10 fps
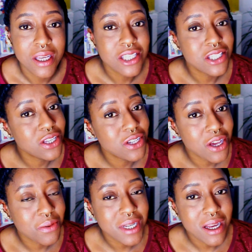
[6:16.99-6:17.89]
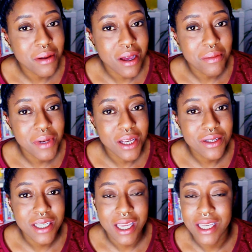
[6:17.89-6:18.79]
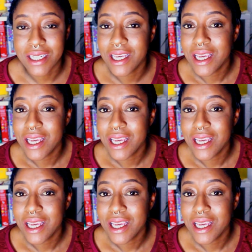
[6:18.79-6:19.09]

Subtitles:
so you know when I upload again,